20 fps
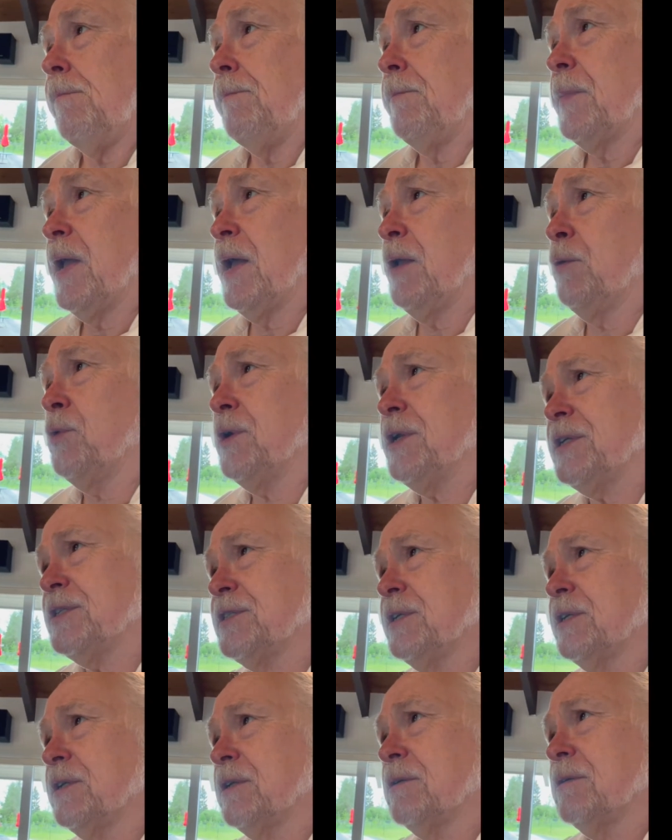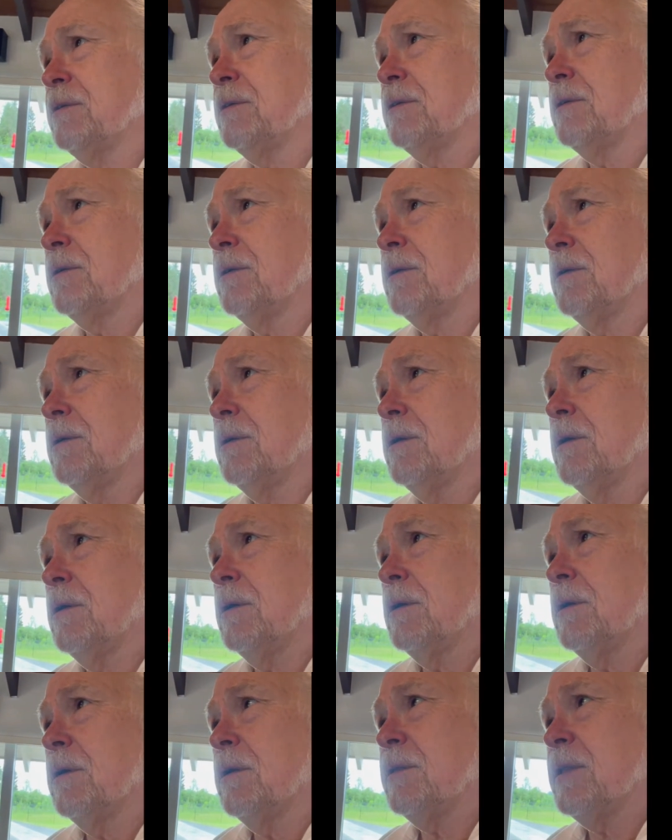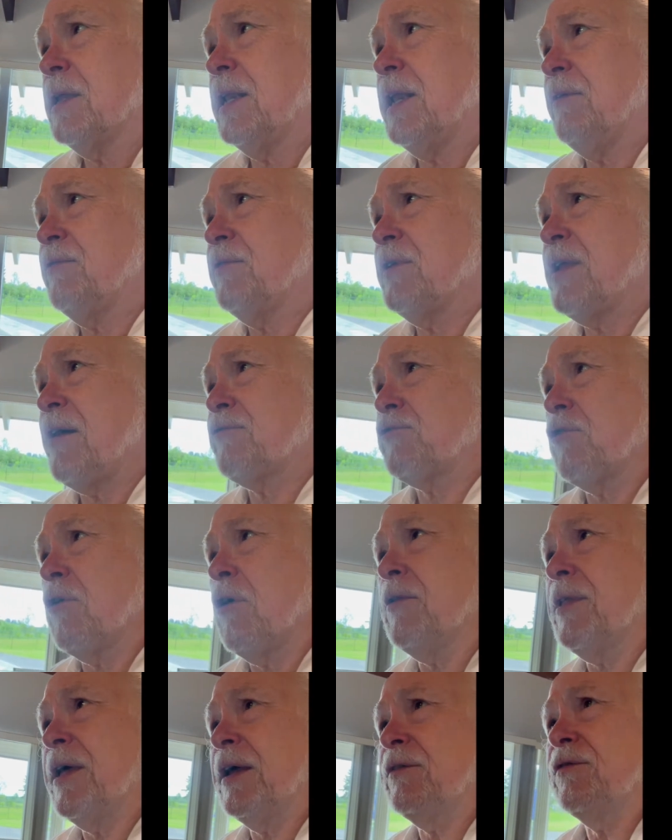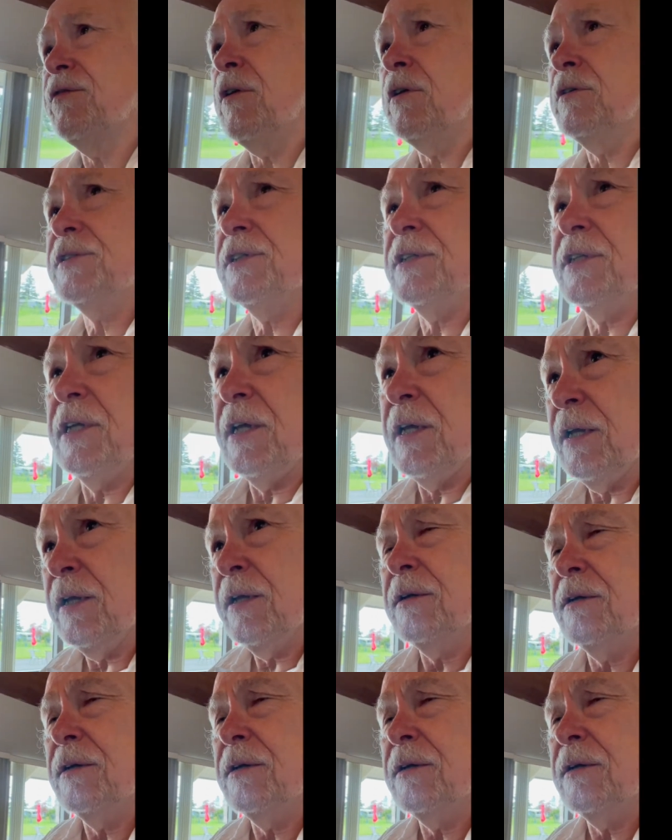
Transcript: And what is it that even after all that falsity